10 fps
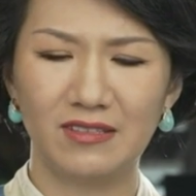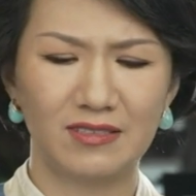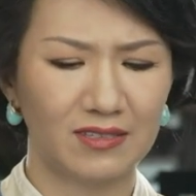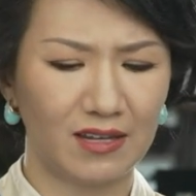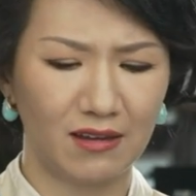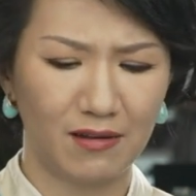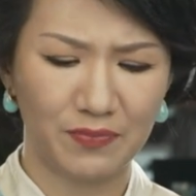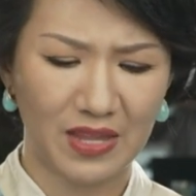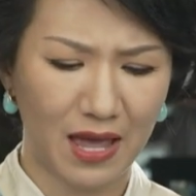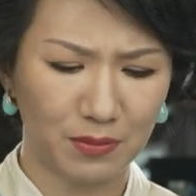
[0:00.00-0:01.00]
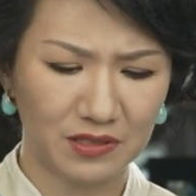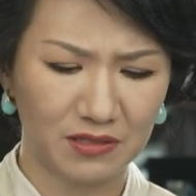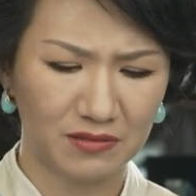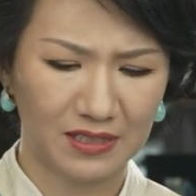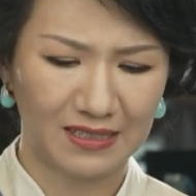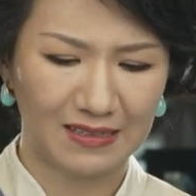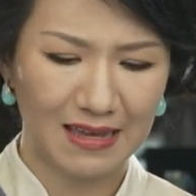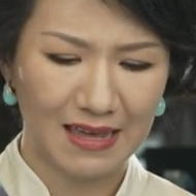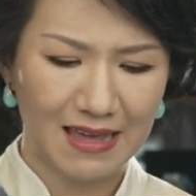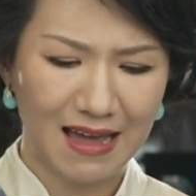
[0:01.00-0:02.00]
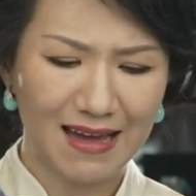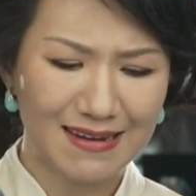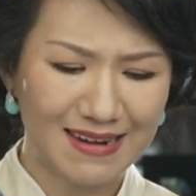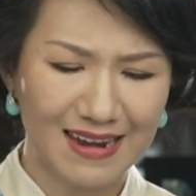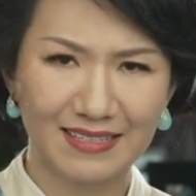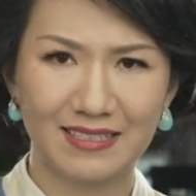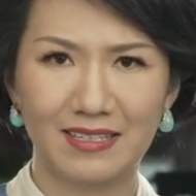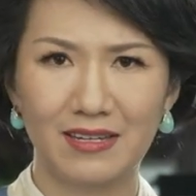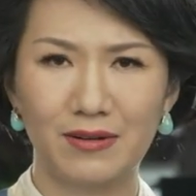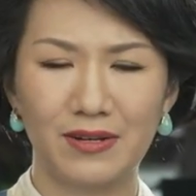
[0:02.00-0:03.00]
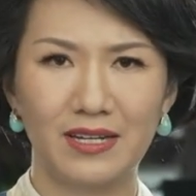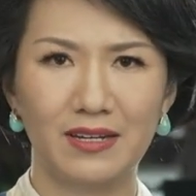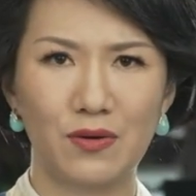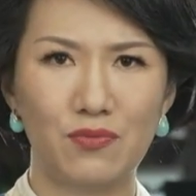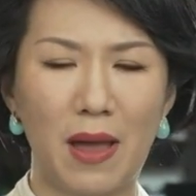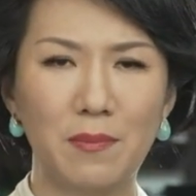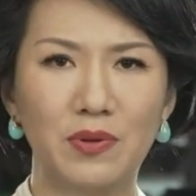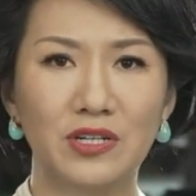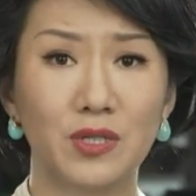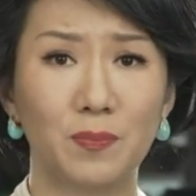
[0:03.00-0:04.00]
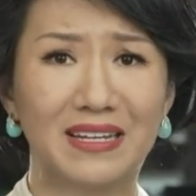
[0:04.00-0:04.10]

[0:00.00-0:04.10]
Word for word: this um, absolutely unnecessary rampage.